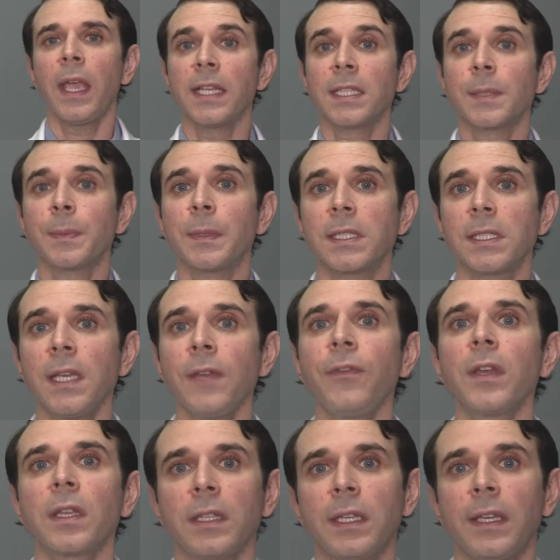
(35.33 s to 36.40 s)
And
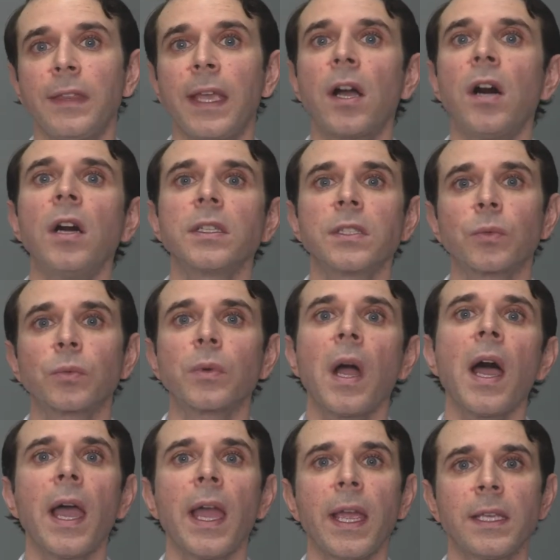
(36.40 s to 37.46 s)
specifically, they cause a
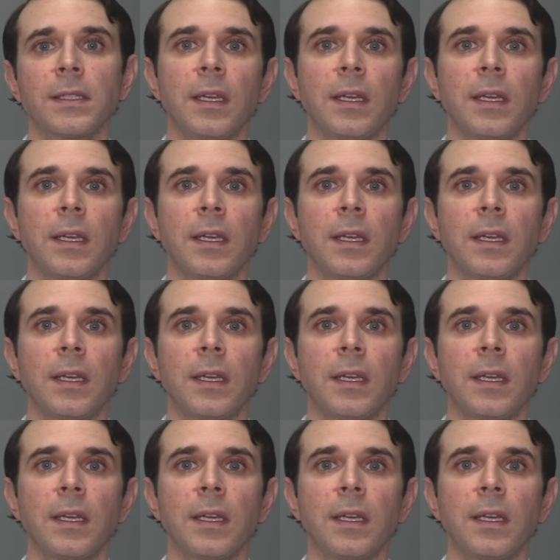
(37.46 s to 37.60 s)
rise